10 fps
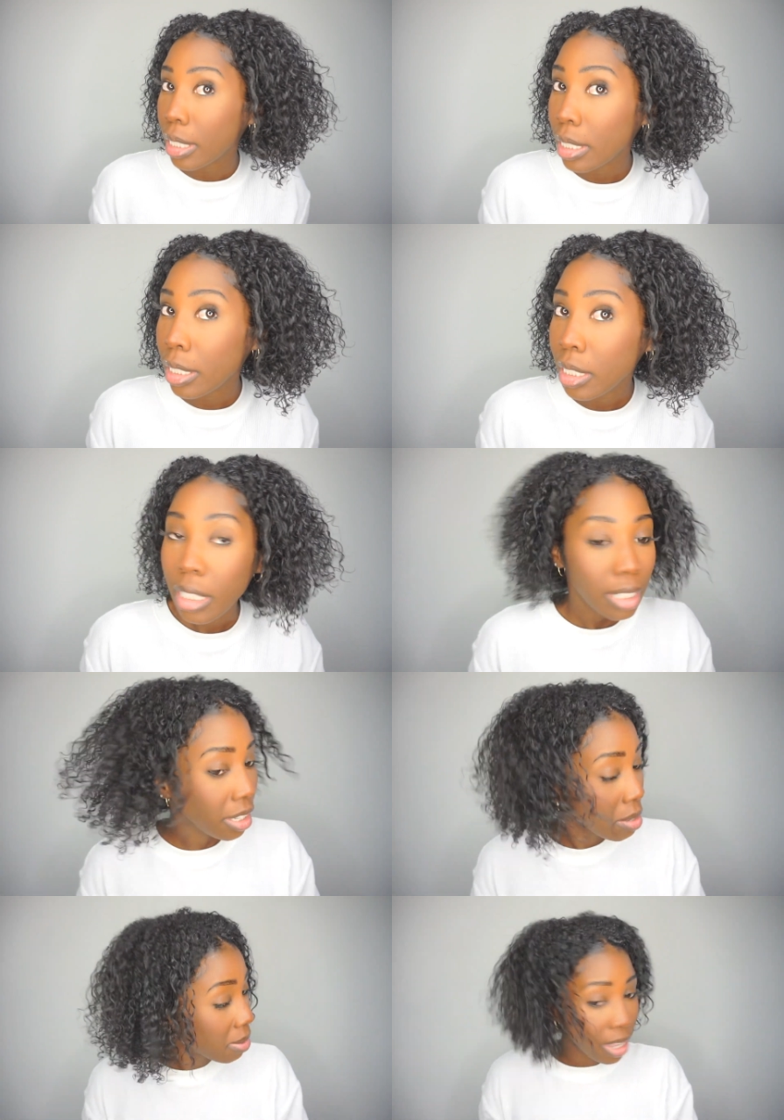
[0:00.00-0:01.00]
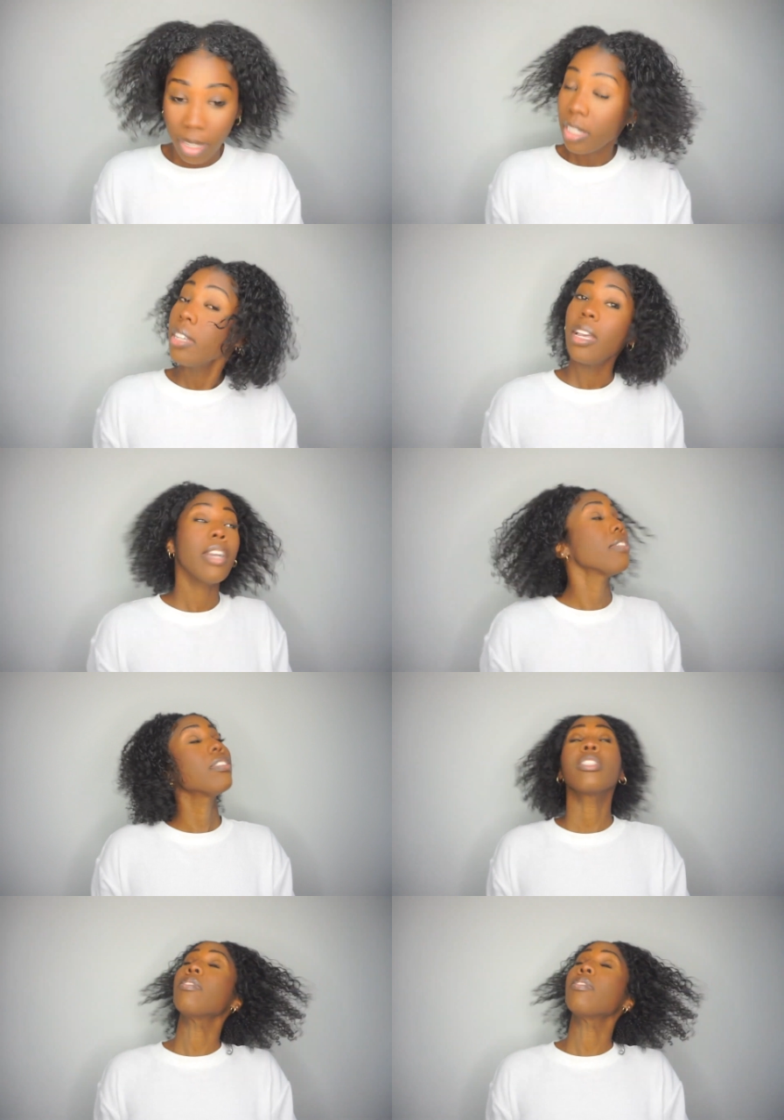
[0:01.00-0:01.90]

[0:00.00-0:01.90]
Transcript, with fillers: I think my hair feels